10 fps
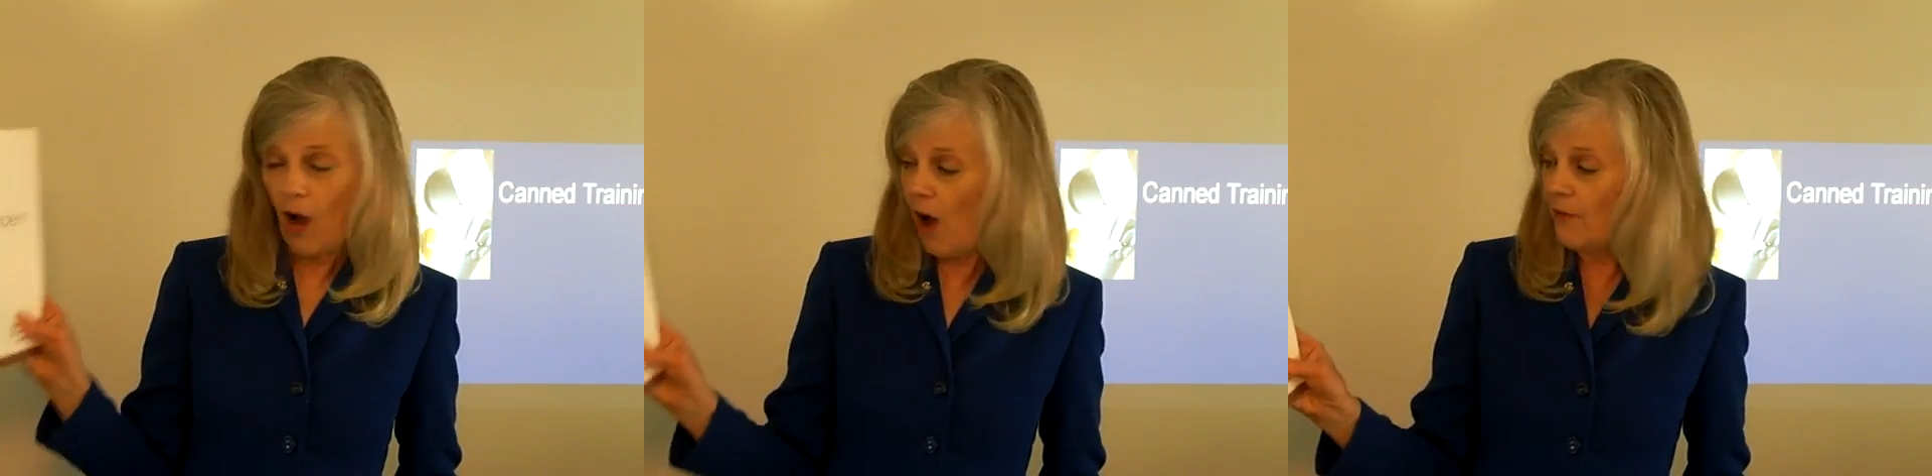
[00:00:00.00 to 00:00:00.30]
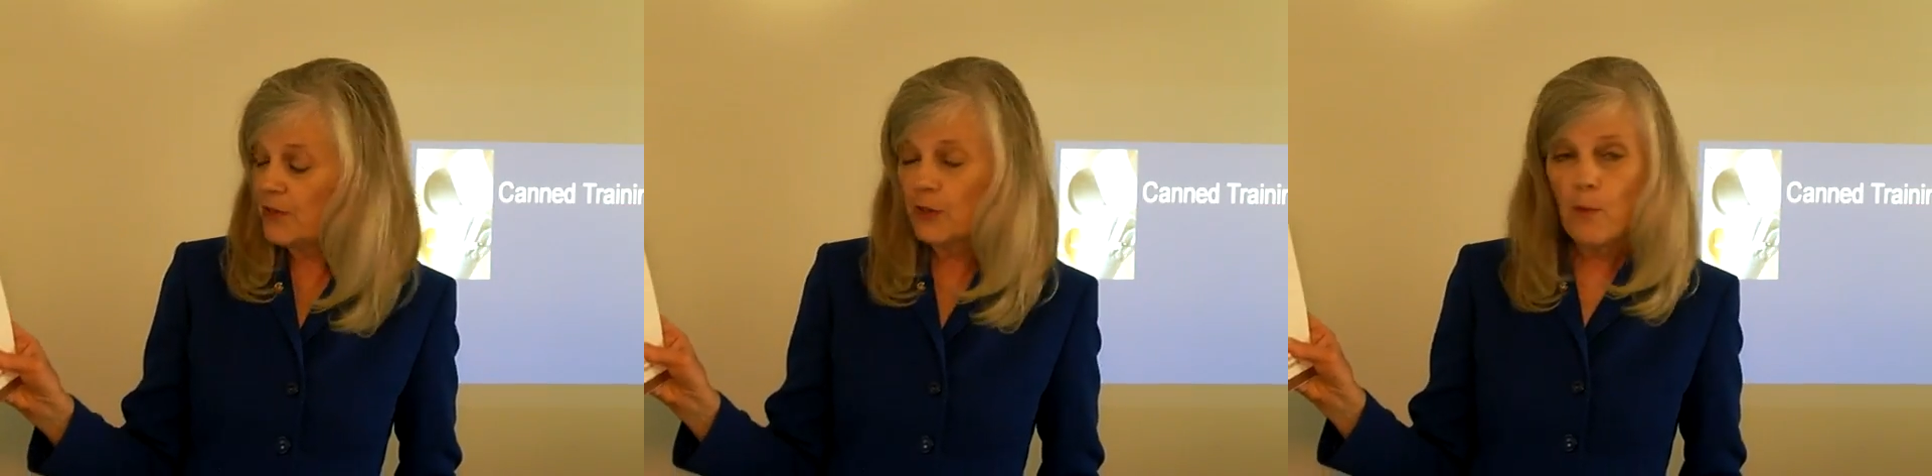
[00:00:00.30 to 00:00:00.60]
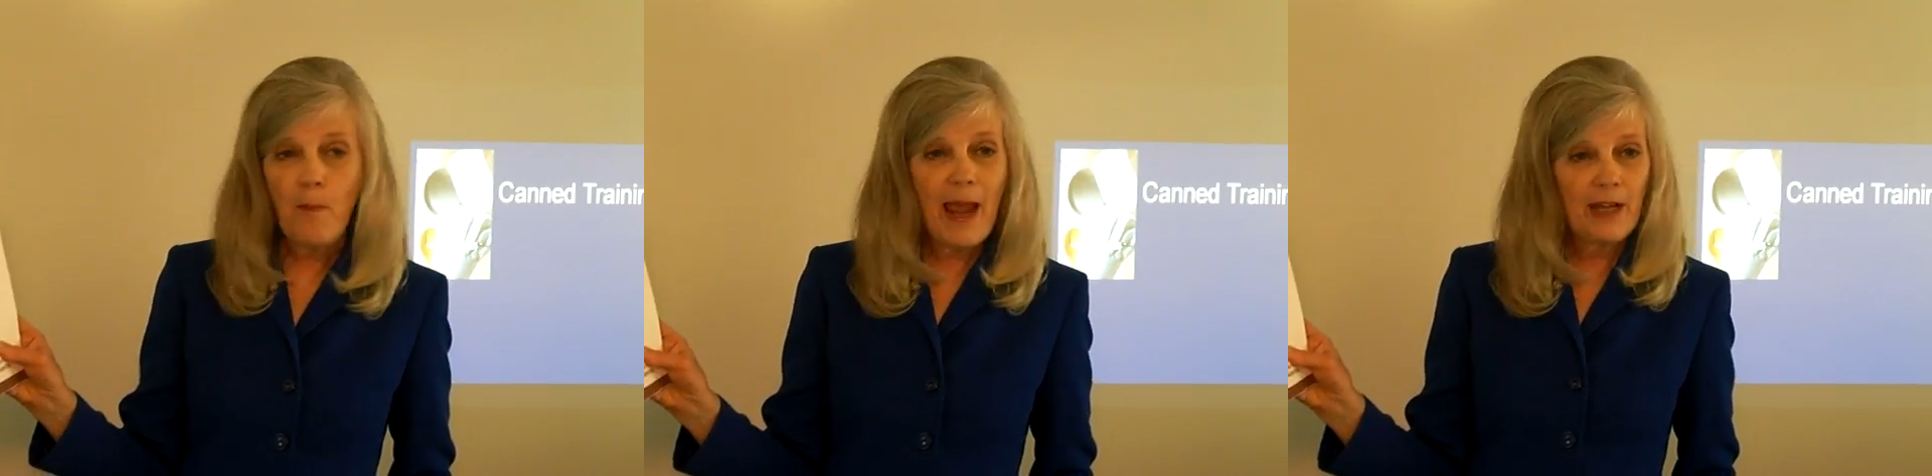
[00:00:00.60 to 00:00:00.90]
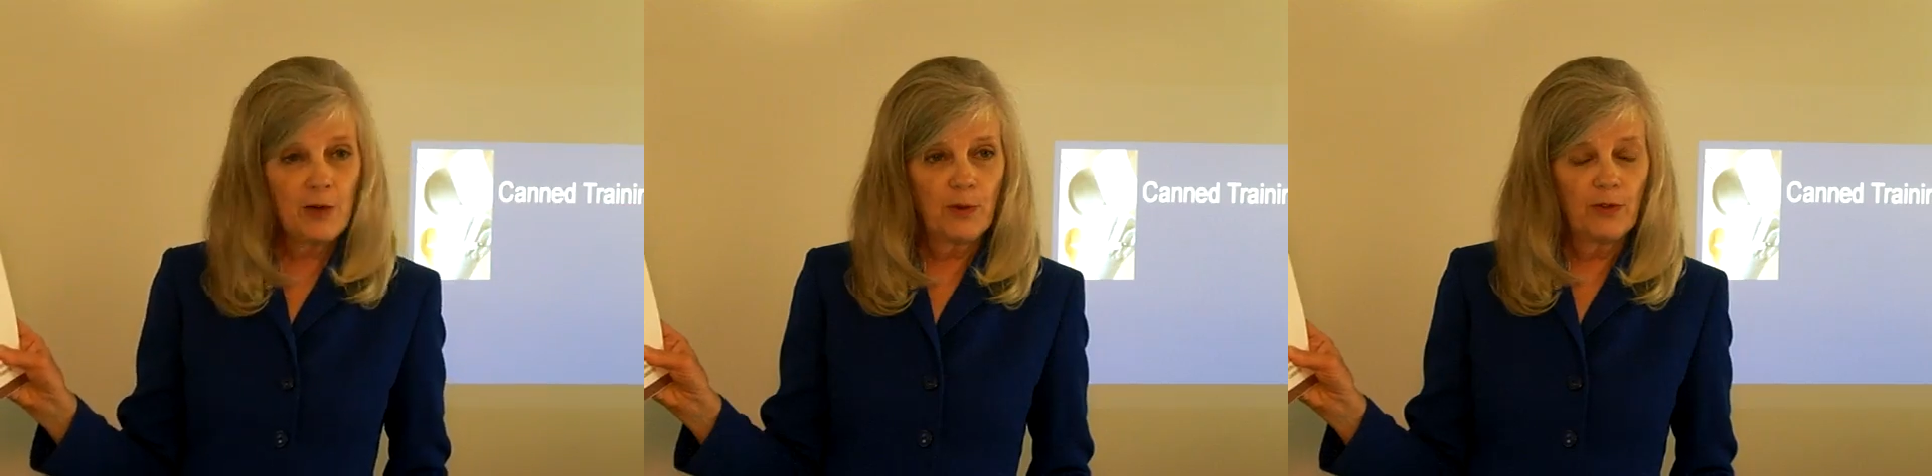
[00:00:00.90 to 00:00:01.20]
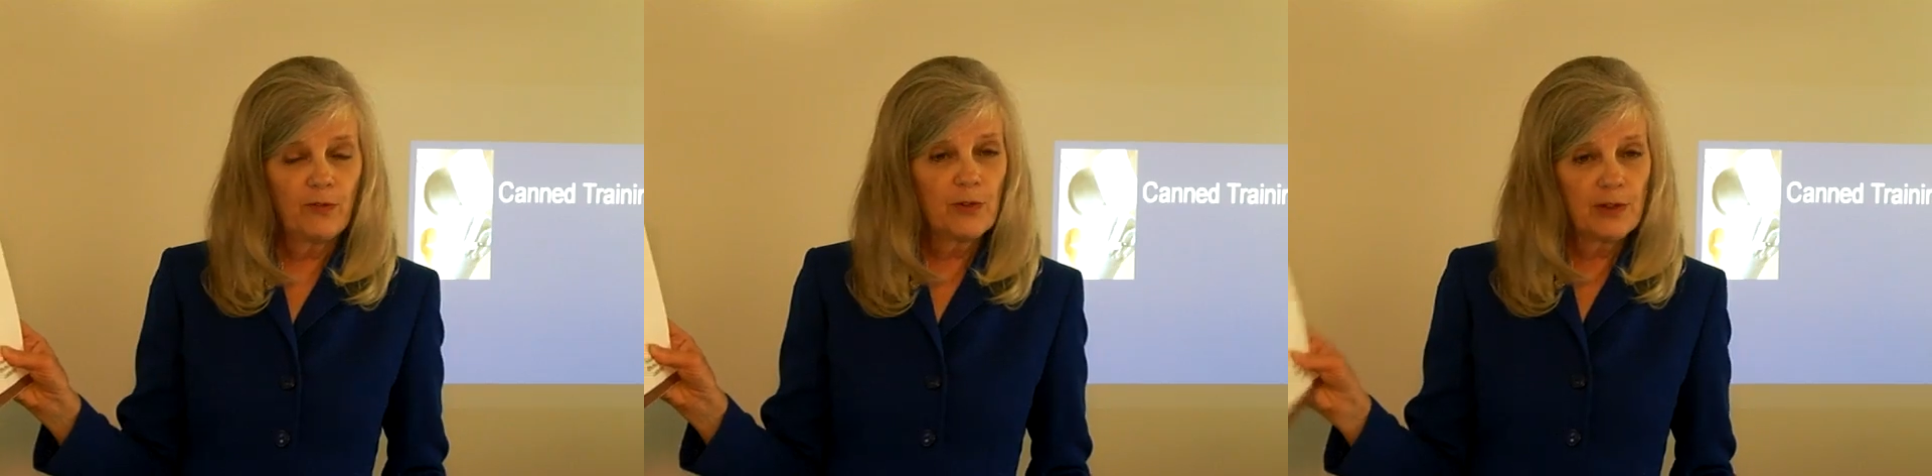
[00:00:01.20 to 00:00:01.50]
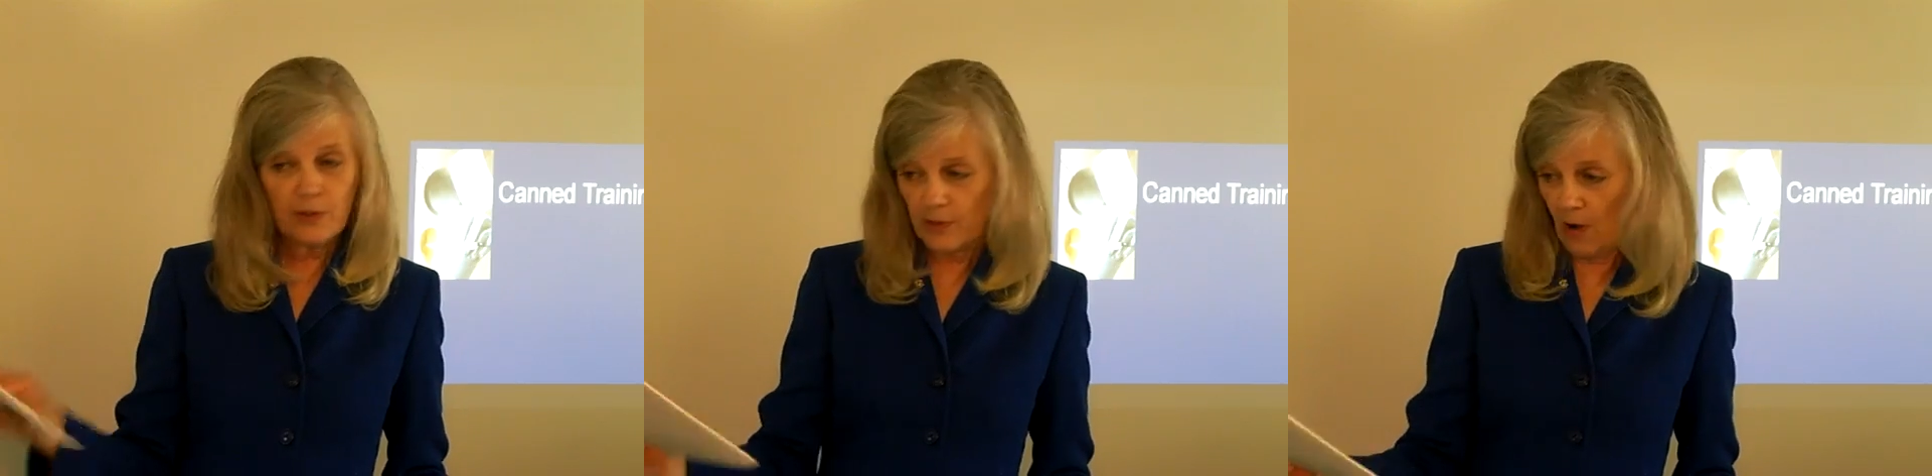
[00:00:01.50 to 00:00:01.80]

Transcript: officer manual for the